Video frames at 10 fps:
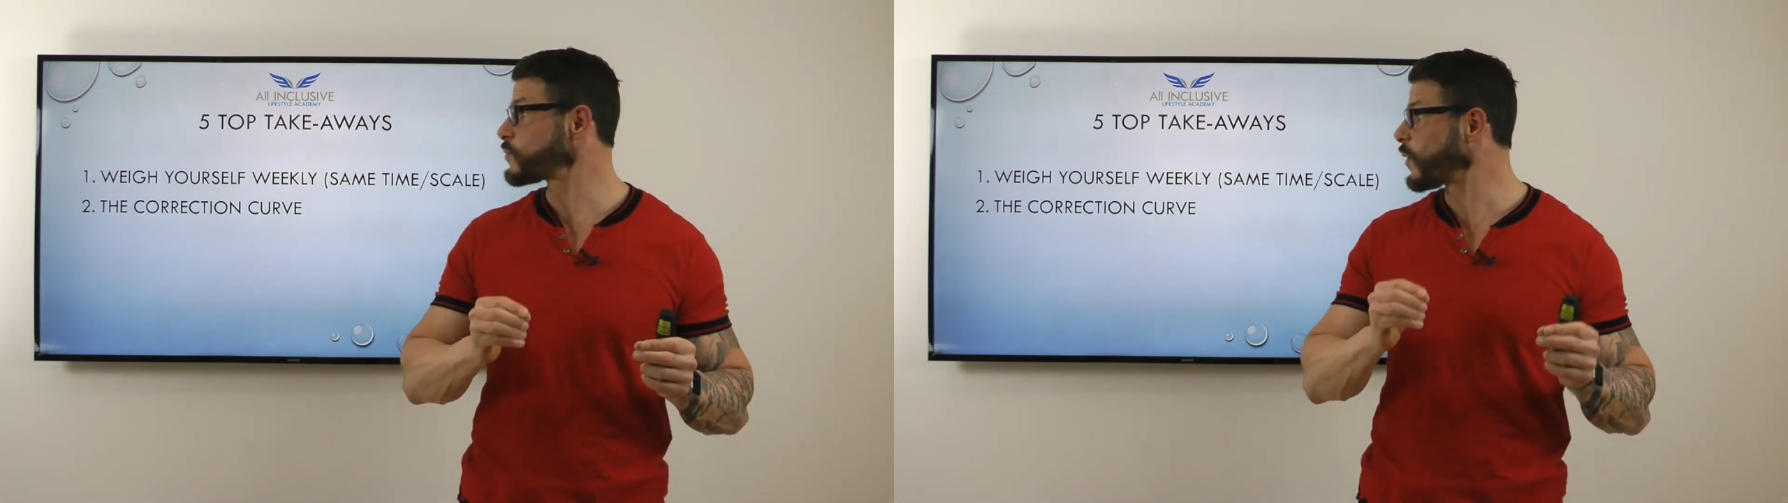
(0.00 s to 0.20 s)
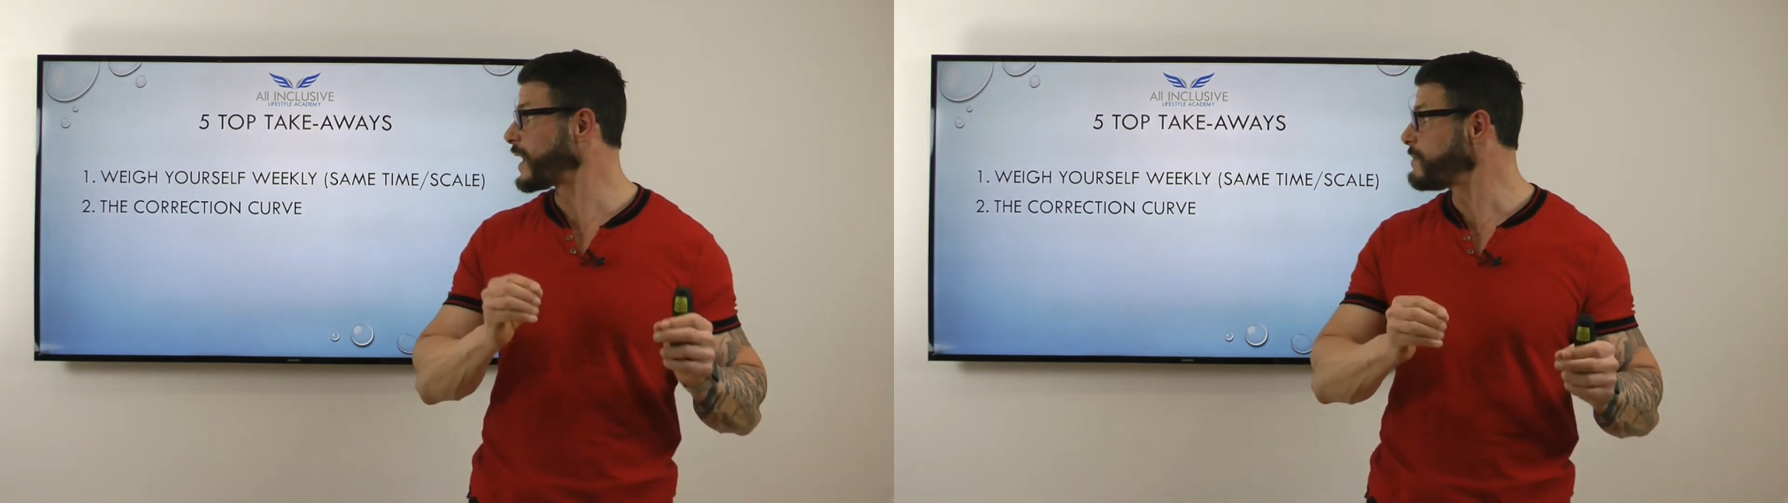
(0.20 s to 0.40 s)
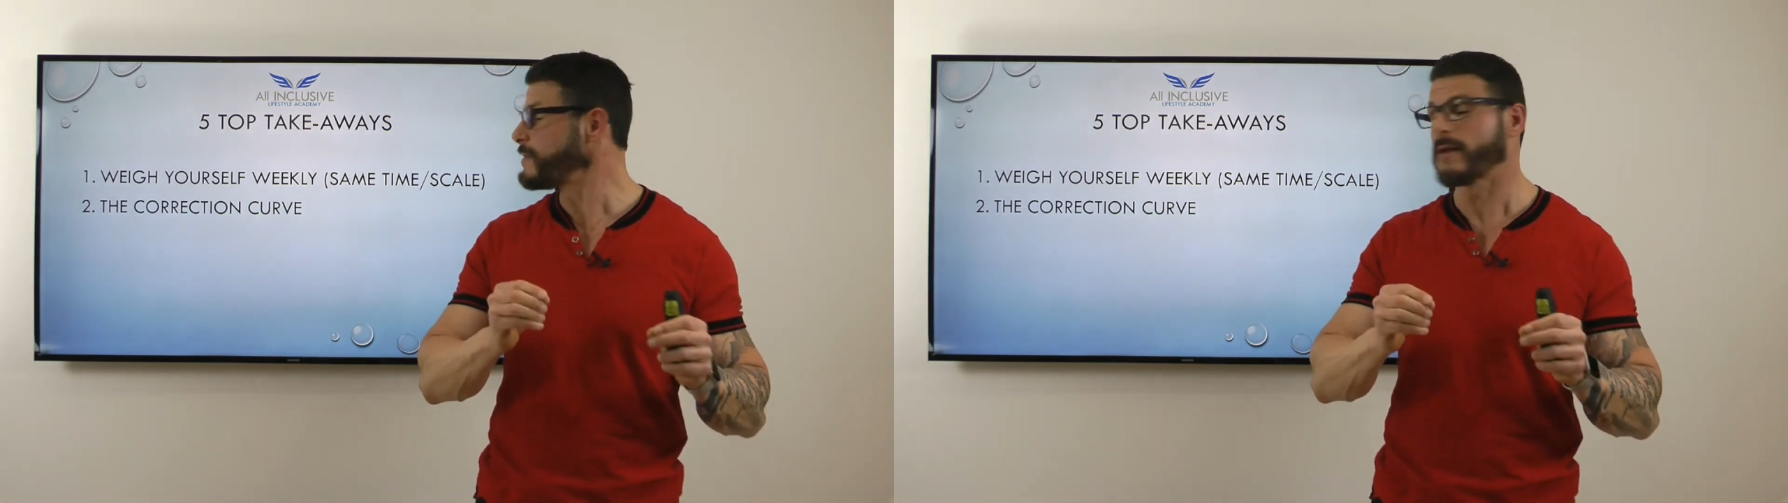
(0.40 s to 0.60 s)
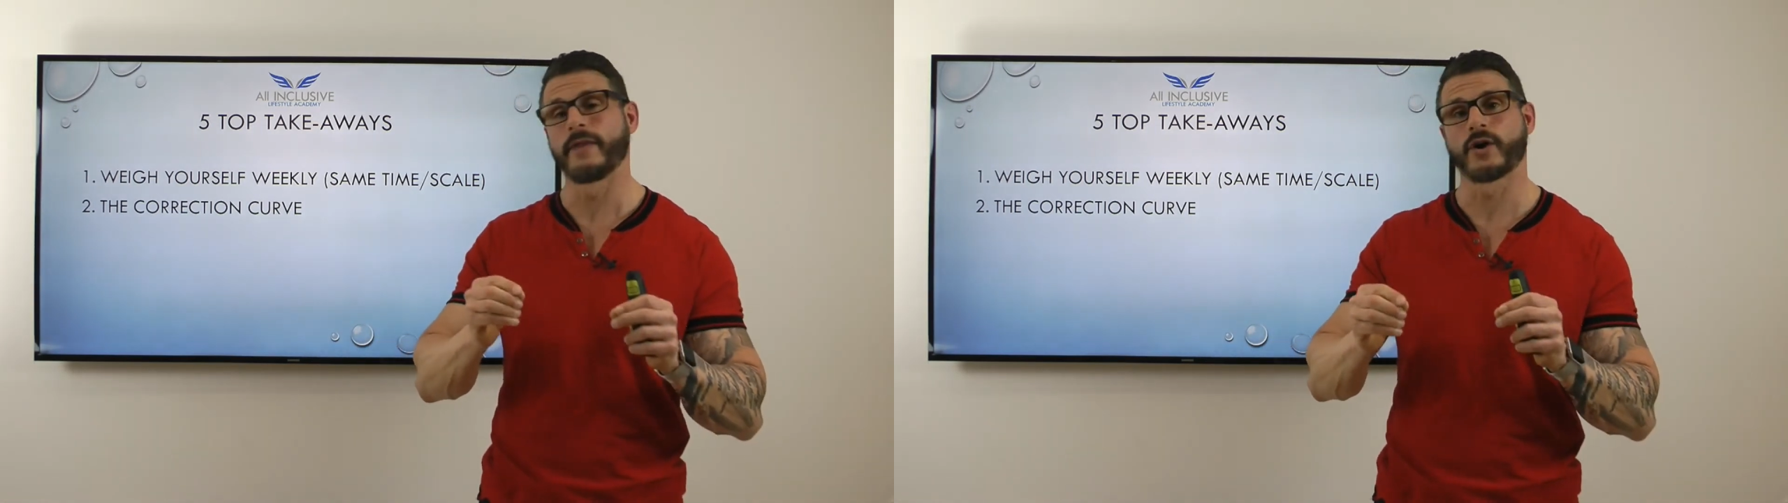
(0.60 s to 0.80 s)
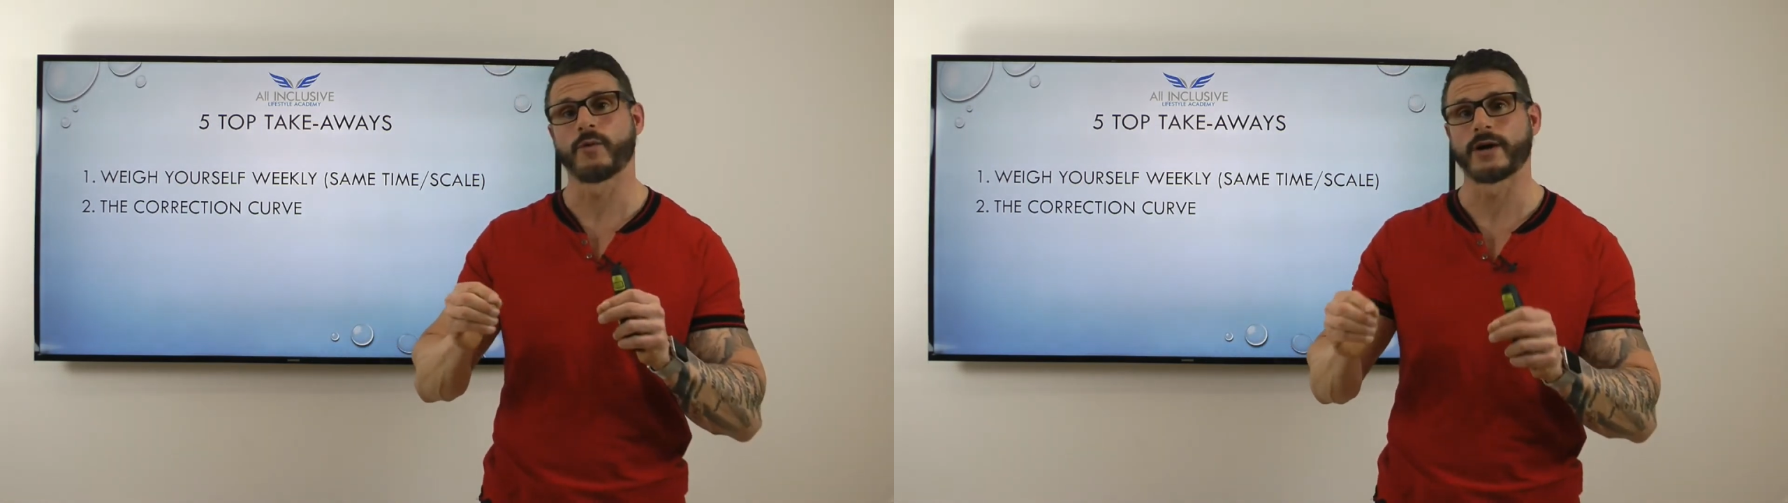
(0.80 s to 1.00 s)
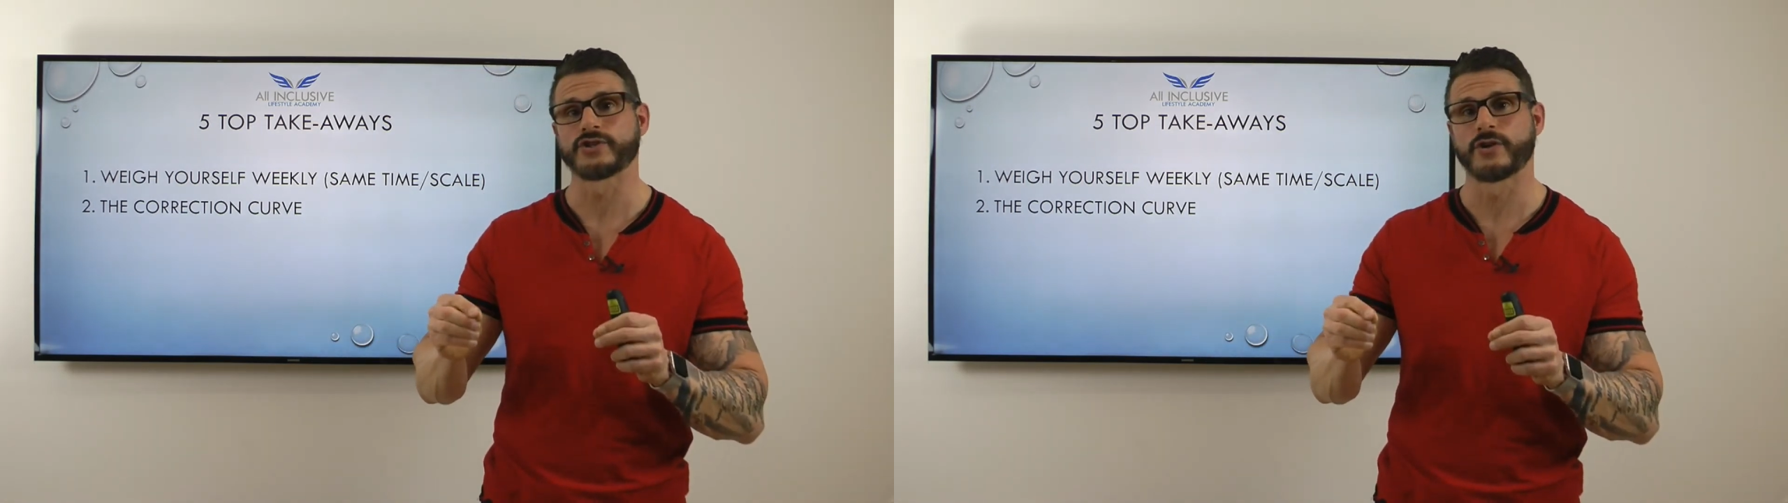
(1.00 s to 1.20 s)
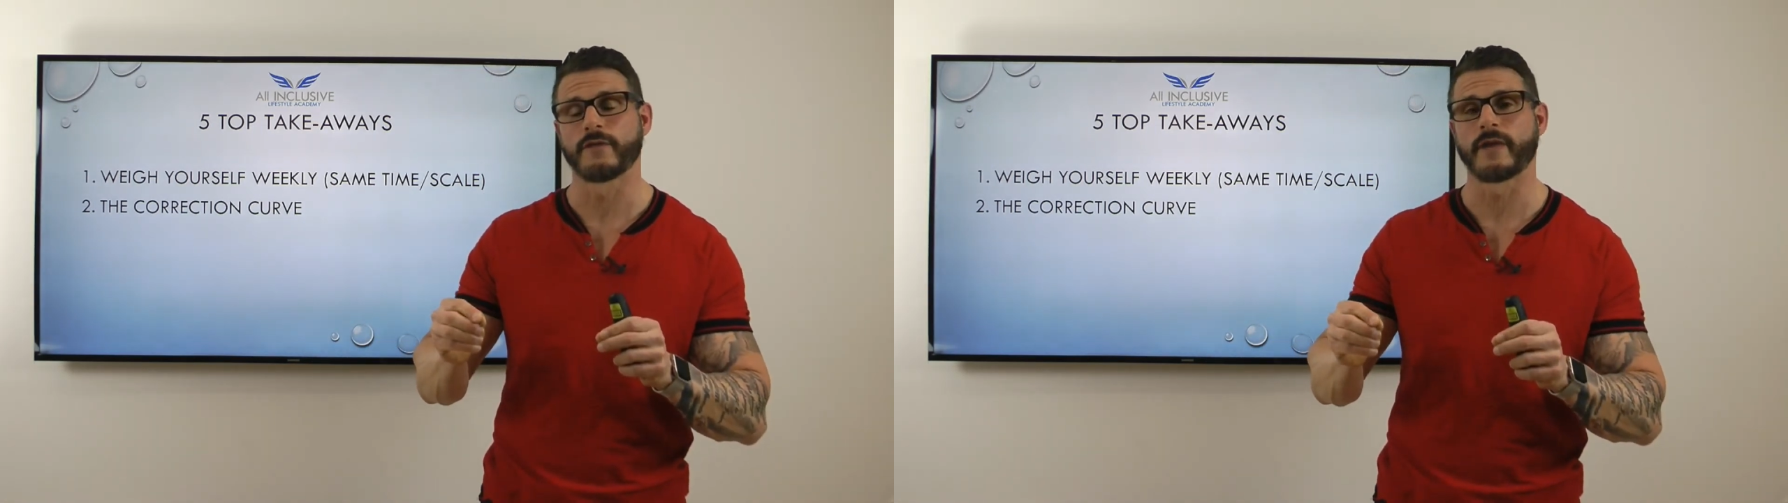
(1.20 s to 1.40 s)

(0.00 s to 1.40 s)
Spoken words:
what I mean by the correction curve,